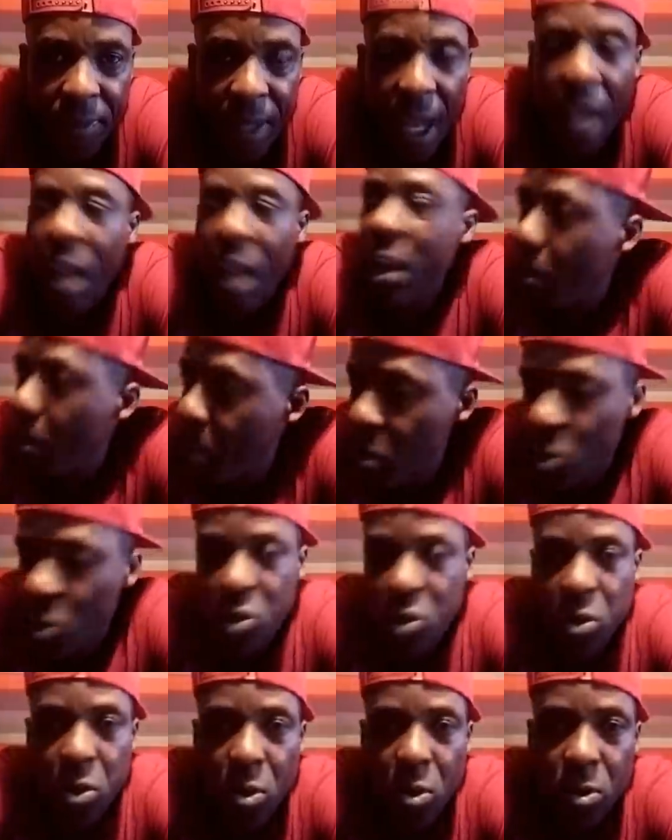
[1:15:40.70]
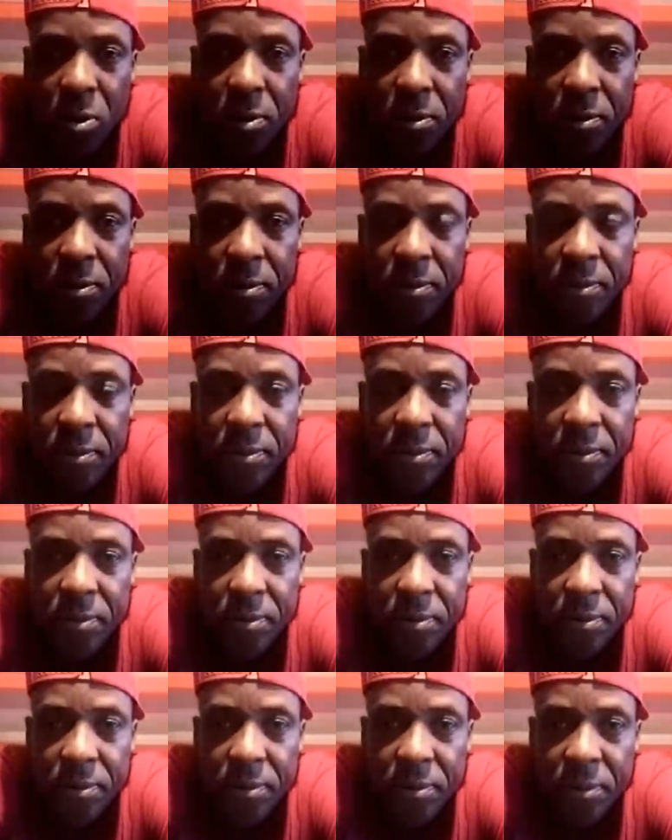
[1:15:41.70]
And that me used to do.
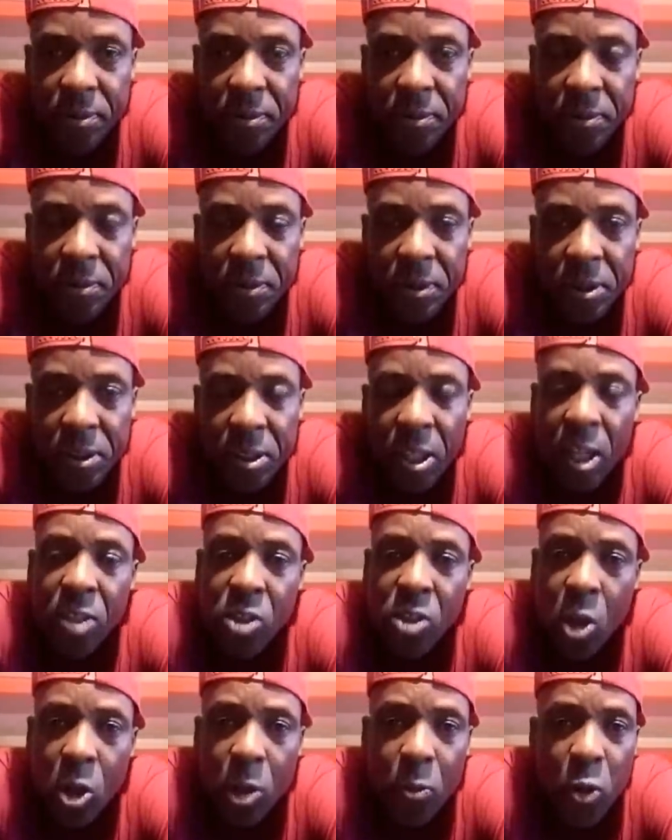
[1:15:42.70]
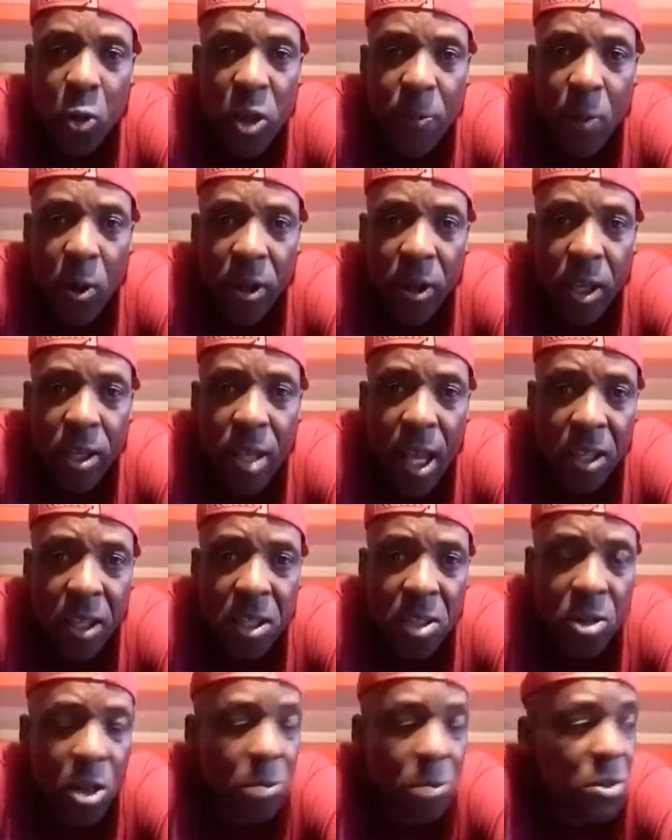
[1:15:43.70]
Then also come repo get cock
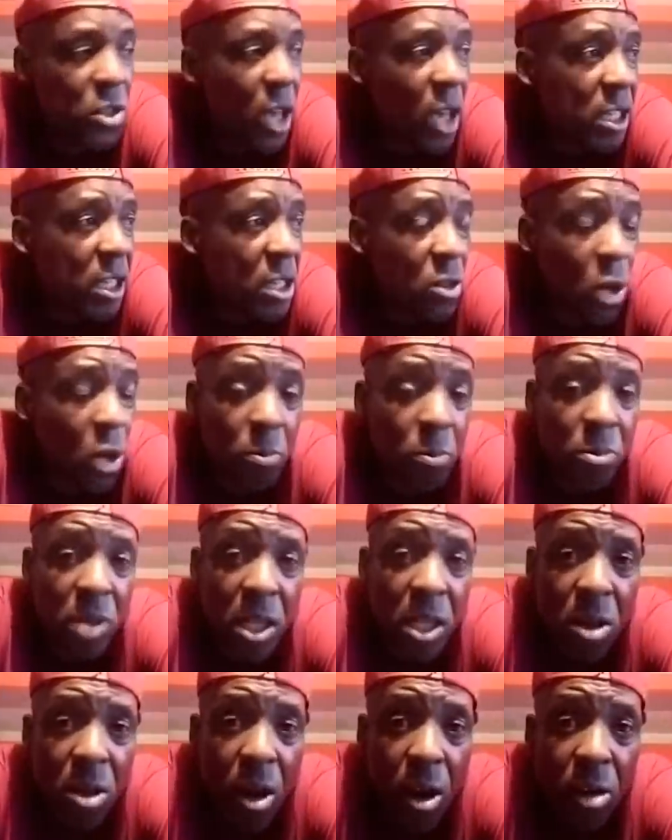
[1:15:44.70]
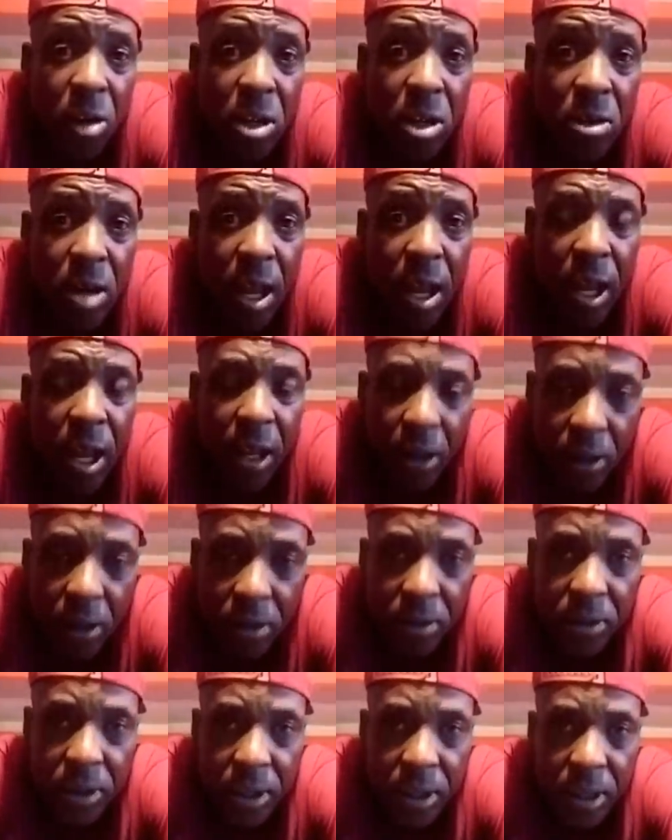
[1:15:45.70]
it up, jack it up, dig out the red
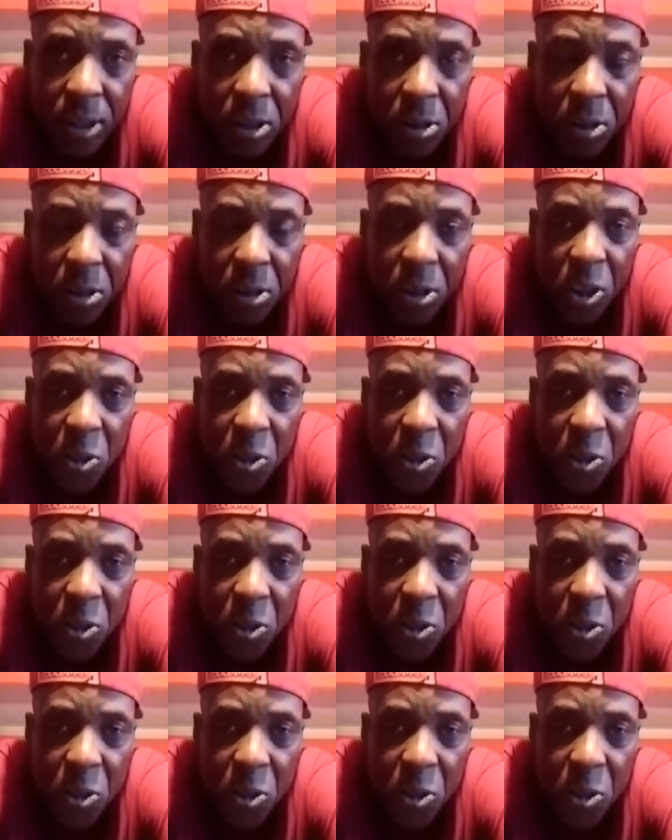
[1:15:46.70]
Mm-hmm.